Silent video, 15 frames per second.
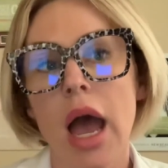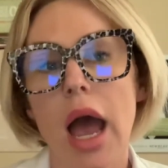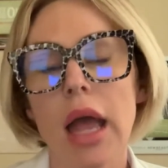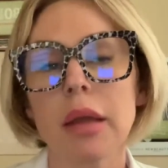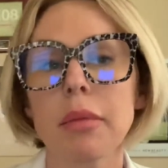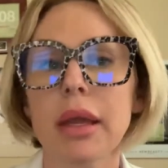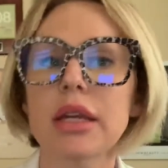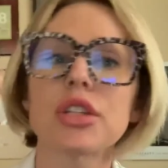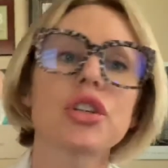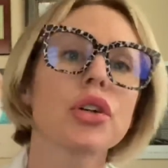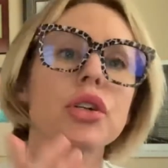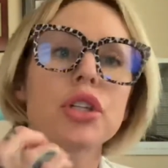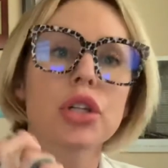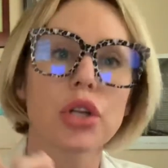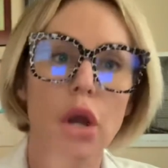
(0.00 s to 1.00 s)
I make
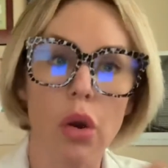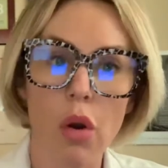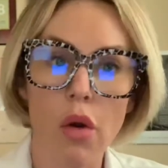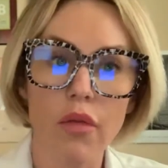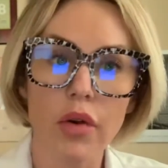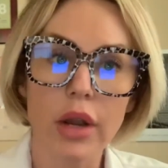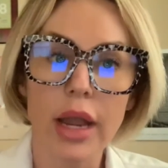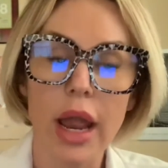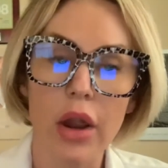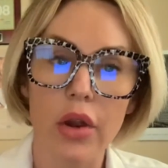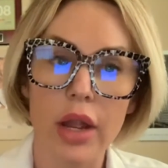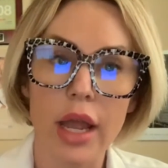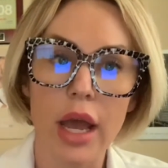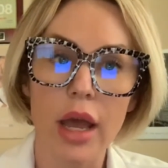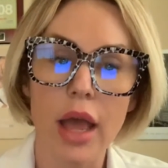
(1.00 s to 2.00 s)
sure to go over an
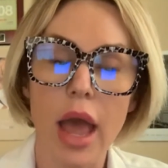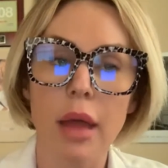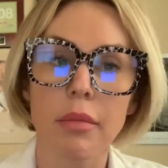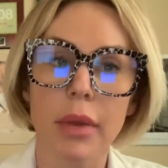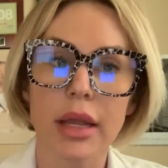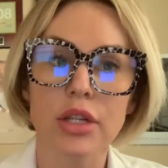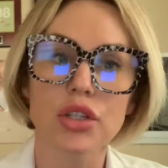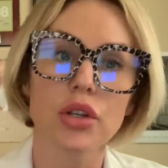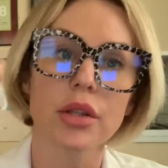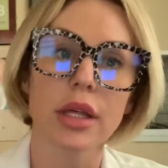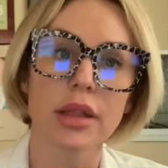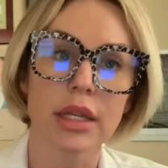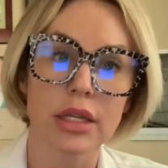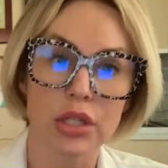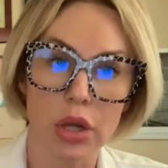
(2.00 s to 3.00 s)
area and make sure
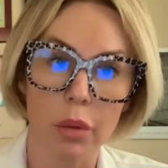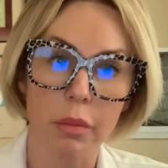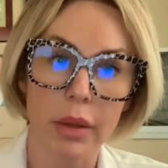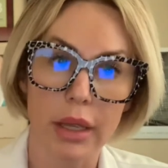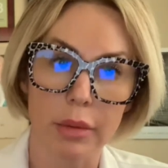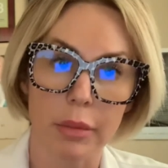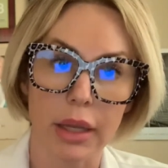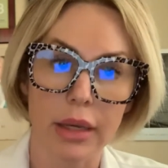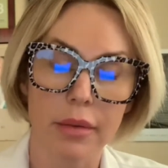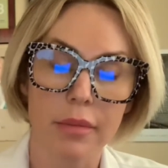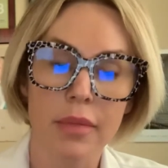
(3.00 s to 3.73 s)
that they don't pigment,